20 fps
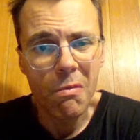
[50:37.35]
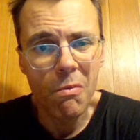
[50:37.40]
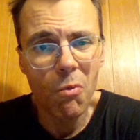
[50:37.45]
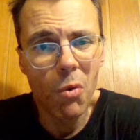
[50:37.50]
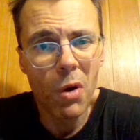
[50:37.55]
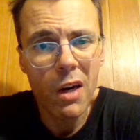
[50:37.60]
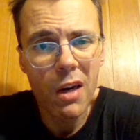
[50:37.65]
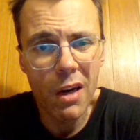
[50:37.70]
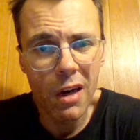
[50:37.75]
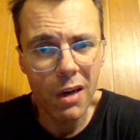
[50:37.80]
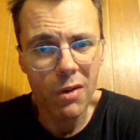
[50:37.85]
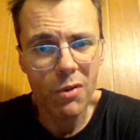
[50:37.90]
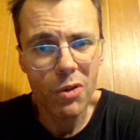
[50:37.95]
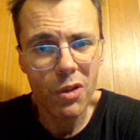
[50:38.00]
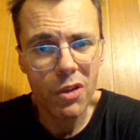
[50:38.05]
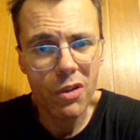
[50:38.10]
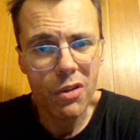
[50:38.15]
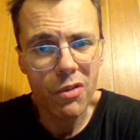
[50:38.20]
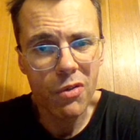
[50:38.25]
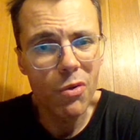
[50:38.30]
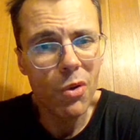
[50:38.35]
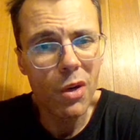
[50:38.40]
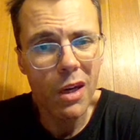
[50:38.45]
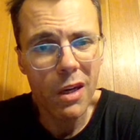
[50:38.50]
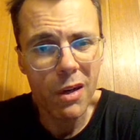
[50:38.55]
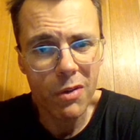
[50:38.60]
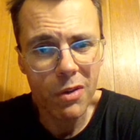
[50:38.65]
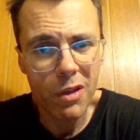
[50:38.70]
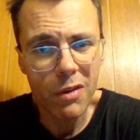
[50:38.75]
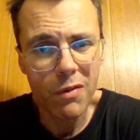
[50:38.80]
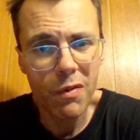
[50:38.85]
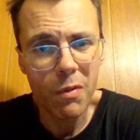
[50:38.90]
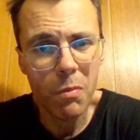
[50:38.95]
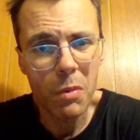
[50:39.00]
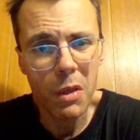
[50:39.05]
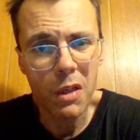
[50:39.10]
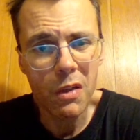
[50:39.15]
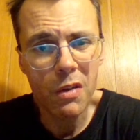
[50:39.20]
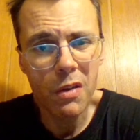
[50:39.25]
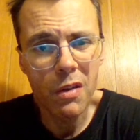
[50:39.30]
one house, two houses from
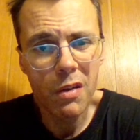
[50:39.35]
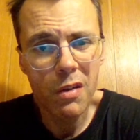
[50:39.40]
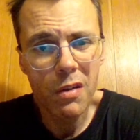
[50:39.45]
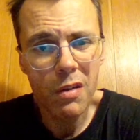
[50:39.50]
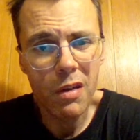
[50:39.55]
here.